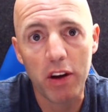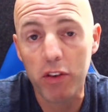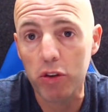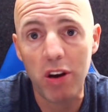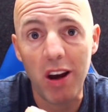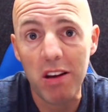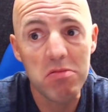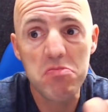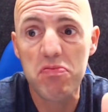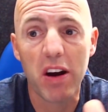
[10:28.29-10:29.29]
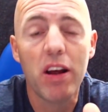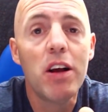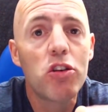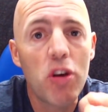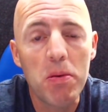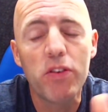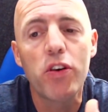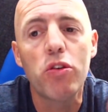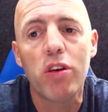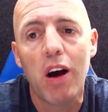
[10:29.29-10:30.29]
If it goes higher, fine. Trouble is, if it
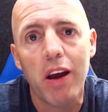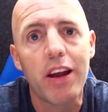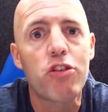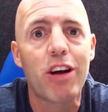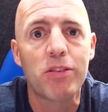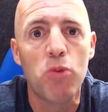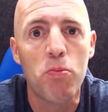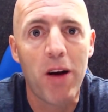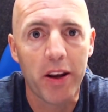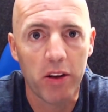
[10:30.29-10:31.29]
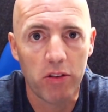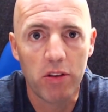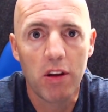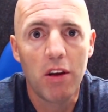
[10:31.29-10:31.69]
goes higher, it attracts more miners.